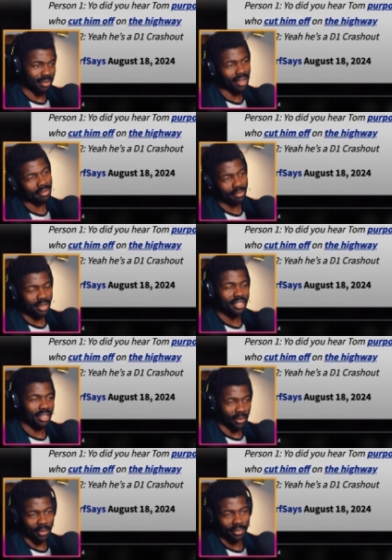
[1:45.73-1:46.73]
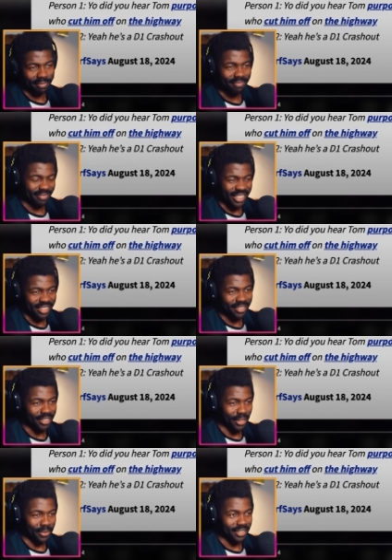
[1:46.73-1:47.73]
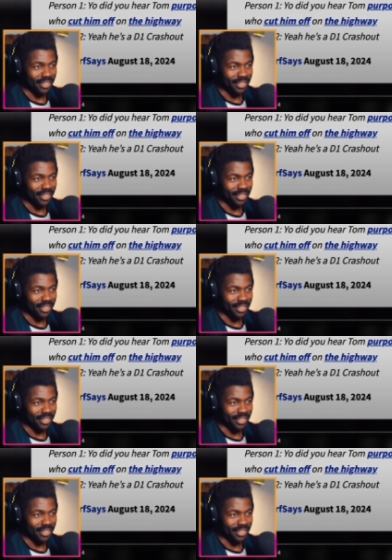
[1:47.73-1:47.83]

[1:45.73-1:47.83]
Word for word: Well, risk it all. Close.